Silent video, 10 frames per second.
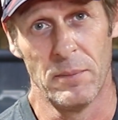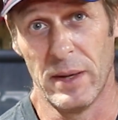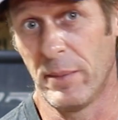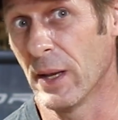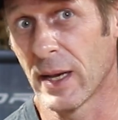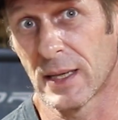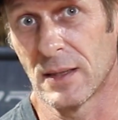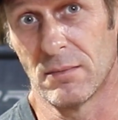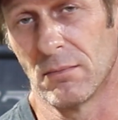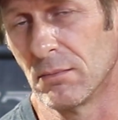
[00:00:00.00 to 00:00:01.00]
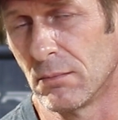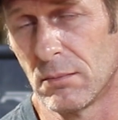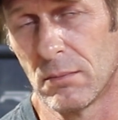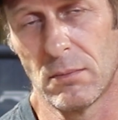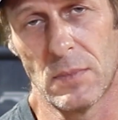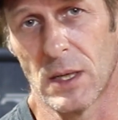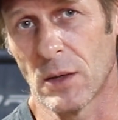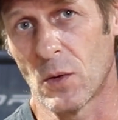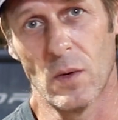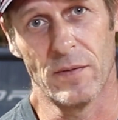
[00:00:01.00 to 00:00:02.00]
Maybe I can get
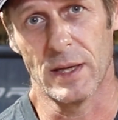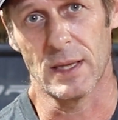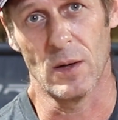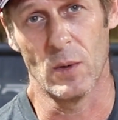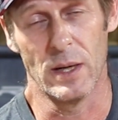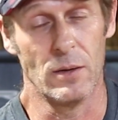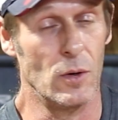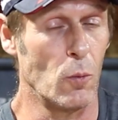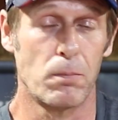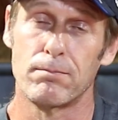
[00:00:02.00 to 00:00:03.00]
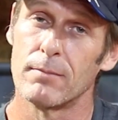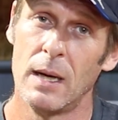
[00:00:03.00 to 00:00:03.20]
a Corvette that way. Nope.